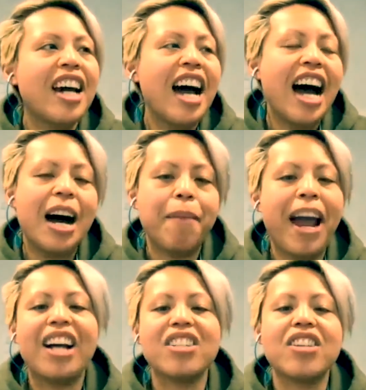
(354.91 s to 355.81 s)

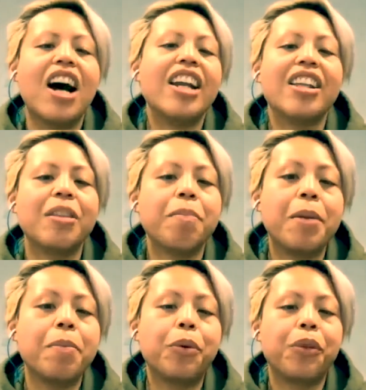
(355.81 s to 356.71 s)
outside of the people